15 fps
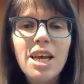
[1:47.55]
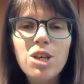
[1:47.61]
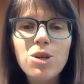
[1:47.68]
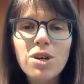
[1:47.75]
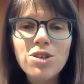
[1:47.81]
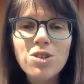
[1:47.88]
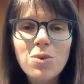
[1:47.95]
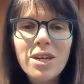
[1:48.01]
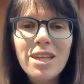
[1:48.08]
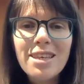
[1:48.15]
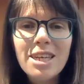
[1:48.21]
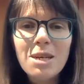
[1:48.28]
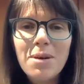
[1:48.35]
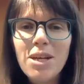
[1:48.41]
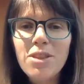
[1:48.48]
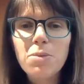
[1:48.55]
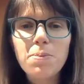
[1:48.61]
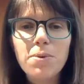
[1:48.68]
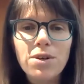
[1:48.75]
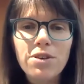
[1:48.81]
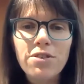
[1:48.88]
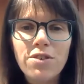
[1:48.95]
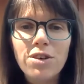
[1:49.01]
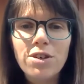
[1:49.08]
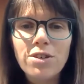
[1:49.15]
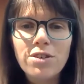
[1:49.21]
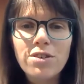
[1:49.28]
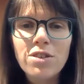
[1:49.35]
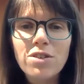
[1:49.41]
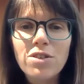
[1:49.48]
You also want to think about the
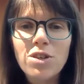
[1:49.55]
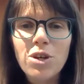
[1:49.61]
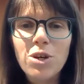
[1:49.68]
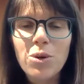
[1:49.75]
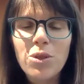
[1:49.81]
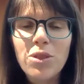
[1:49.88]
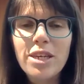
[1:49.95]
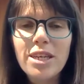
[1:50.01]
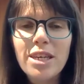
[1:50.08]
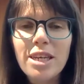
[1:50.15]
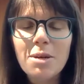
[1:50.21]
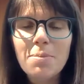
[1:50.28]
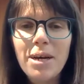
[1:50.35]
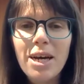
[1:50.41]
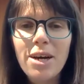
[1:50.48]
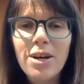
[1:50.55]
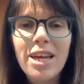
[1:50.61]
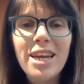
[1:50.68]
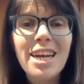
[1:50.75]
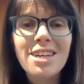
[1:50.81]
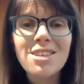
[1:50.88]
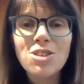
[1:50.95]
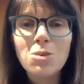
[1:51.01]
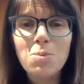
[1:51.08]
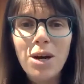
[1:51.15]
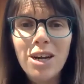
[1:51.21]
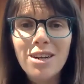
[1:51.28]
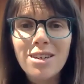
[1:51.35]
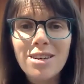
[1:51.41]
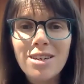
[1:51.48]
peripherals. So thinking about an extra
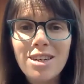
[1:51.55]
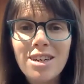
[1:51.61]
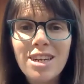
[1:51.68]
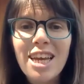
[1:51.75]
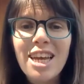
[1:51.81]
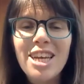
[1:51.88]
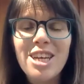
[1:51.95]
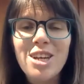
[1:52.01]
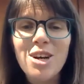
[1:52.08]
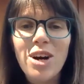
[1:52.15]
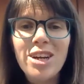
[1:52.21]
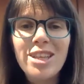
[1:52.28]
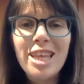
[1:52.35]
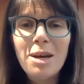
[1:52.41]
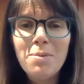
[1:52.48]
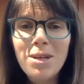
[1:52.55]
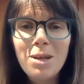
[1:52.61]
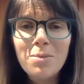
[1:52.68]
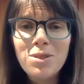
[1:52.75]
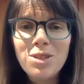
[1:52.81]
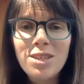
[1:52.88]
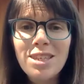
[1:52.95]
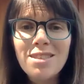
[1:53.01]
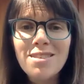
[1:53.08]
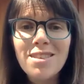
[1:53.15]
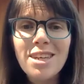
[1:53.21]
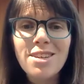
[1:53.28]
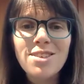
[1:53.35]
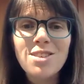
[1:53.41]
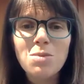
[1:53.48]
monitor. Our laptop screens, they
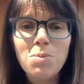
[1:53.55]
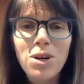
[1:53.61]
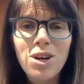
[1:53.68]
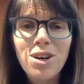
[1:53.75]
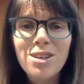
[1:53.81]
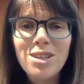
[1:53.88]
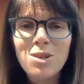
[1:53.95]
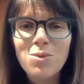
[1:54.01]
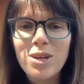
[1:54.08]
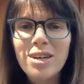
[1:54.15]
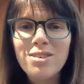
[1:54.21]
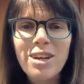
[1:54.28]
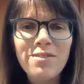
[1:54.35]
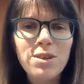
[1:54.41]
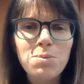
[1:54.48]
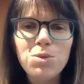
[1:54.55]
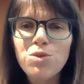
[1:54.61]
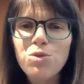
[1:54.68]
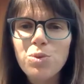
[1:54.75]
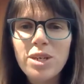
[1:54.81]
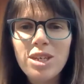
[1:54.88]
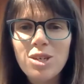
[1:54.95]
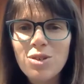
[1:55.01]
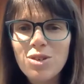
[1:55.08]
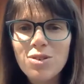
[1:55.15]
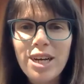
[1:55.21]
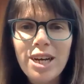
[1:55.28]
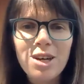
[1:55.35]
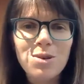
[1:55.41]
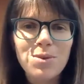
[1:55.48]
are small and we're having to move windows
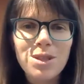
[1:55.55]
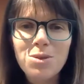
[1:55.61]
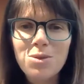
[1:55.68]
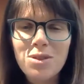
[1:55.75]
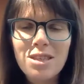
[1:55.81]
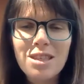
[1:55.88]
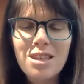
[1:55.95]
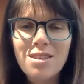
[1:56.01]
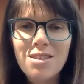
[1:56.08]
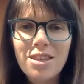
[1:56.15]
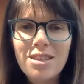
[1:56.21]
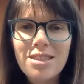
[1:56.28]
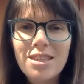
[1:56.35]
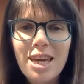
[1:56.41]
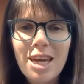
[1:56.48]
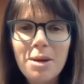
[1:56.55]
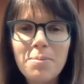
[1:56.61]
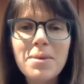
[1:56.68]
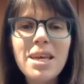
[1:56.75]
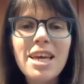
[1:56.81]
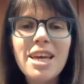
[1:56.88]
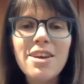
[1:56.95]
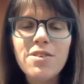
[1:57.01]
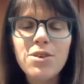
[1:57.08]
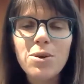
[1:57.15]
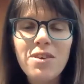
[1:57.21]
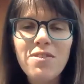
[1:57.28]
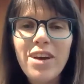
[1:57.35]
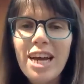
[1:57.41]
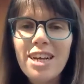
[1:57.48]
around. We're losing things all the time. If you
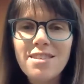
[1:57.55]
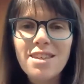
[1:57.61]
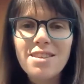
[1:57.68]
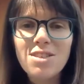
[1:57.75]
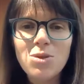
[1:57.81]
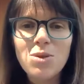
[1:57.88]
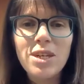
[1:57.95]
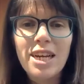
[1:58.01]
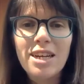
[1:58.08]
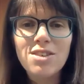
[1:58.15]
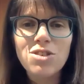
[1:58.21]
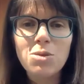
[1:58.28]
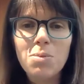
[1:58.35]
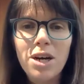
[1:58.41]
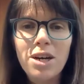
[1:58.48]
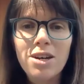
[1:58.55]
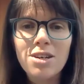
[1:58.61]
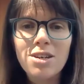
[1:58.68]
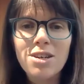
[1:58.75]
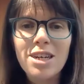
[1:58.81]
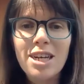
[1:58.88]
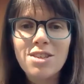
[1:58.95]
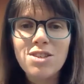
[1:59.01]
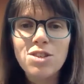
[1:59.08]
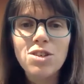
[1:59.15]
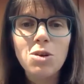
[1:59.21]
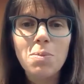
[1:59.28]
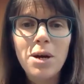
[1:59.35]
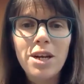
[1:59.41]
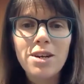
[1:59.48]
have access to an extra monitor, an external
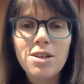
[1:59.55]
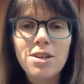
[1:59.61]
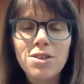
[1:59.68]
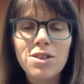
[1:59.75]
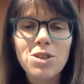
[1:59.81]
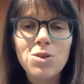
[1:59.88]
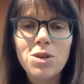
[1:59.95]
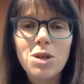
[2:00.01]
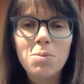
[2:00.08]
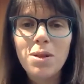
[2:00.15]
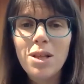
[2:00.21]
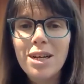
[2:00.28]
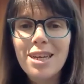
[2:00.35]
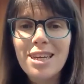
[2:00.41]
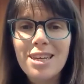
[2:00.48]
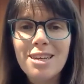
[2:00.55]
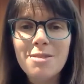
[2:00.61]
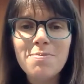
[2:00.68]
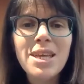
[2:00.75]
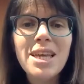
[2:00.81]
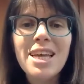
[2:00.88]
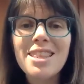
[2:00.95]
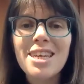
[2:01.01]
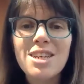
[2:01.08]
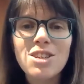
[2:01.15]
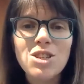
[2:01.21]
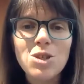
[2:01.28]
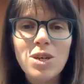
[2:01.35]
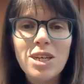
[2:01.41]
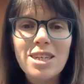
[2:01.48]
monitor that you can plug in, then
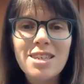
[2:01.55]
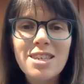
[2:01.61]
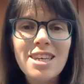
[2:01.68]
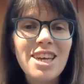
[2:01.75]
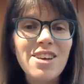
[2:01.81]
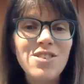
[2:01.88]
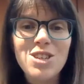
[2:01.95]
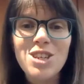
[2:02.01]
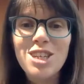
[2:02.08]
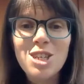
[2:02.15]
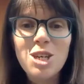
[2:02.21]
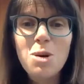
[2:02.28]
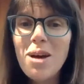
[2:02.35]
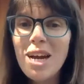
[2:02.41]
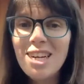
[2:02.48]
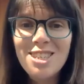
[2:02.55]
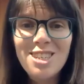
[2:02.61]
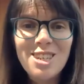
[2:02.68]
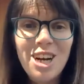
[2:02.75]
do it. If you need to go back to your